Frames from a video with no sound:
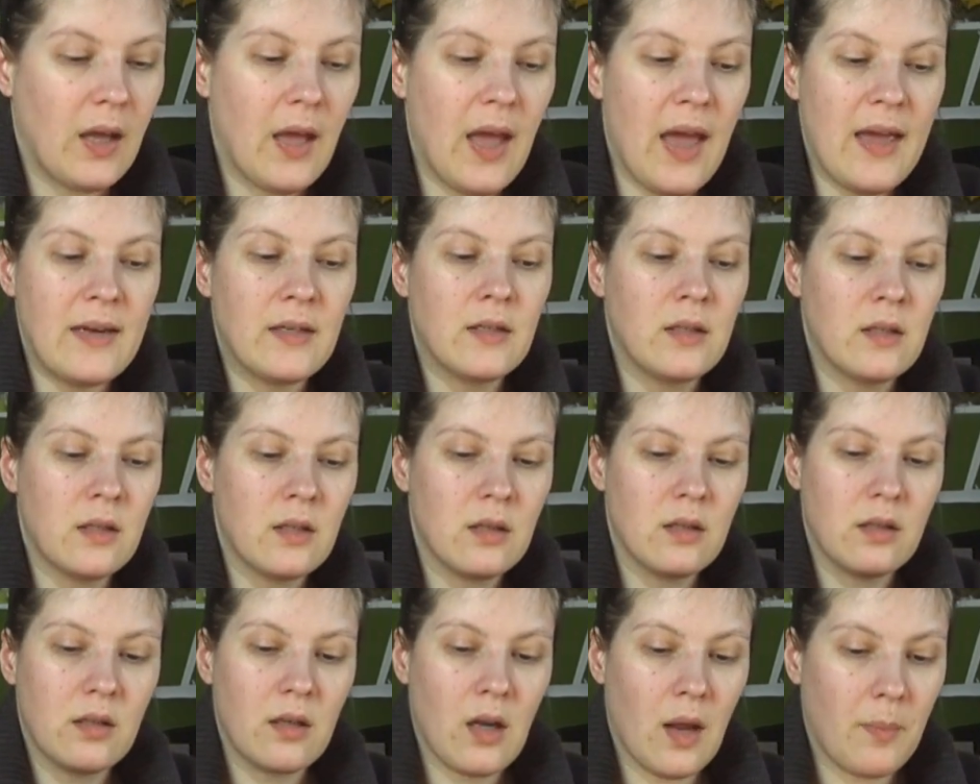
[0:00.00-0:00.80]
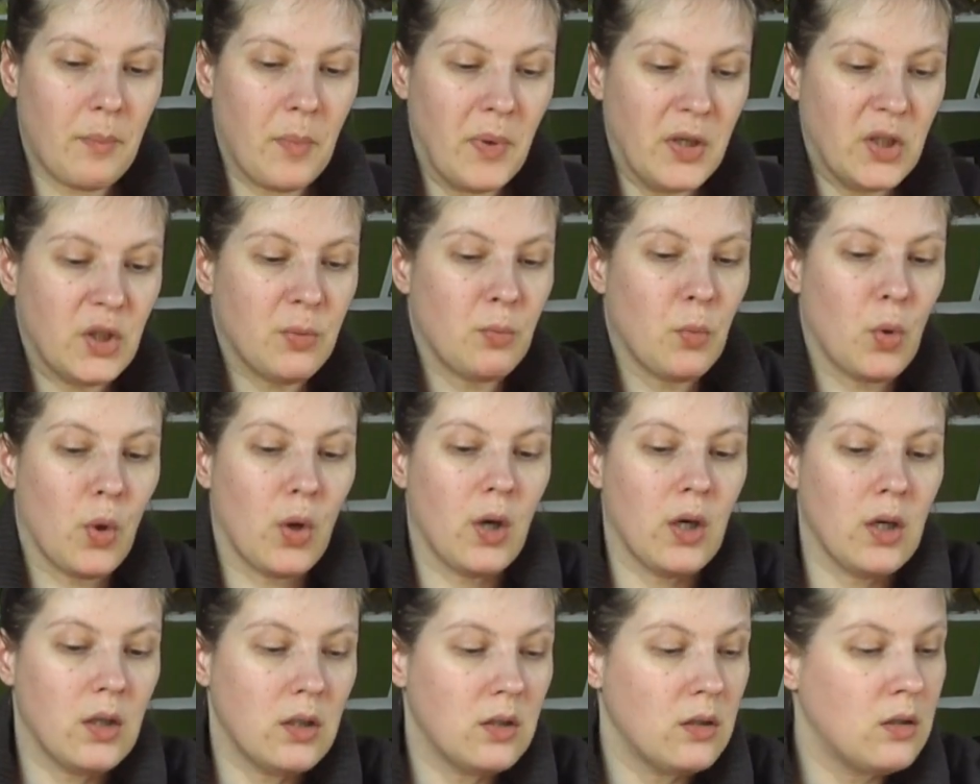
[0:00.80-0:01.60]
And not much
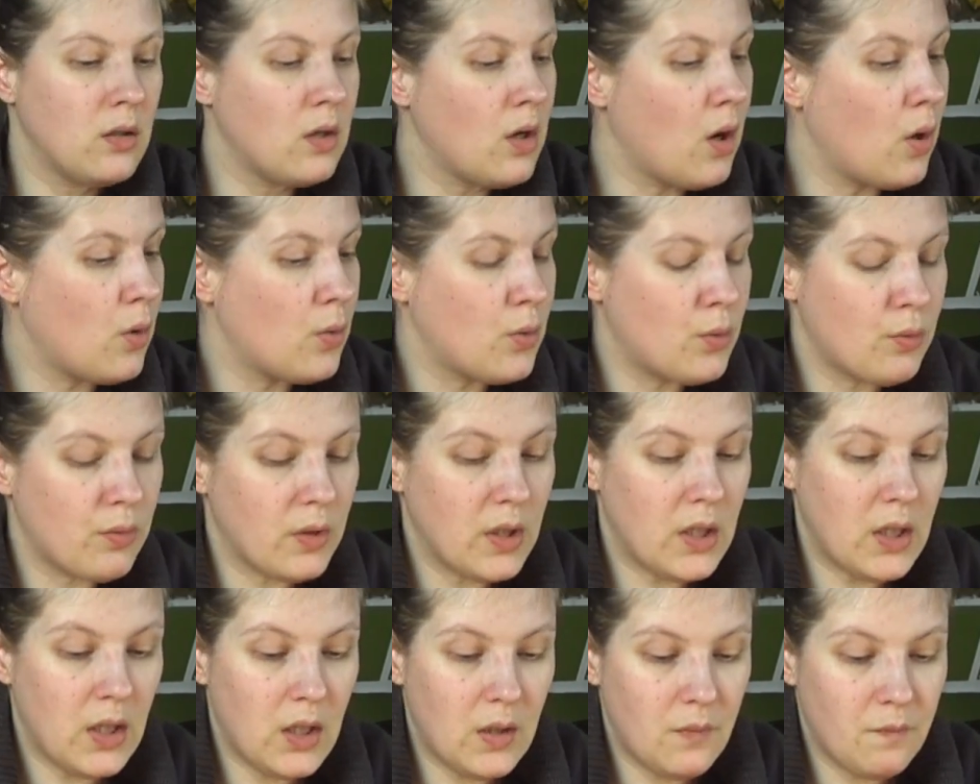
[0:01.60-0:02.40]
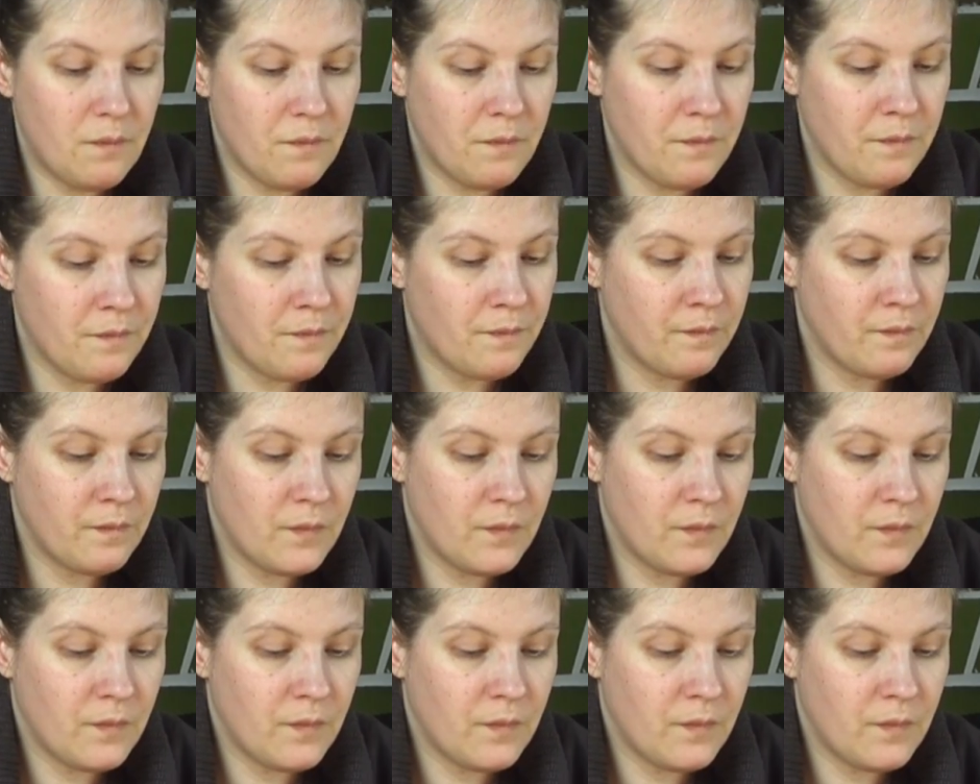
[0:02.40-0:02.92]
more. No green,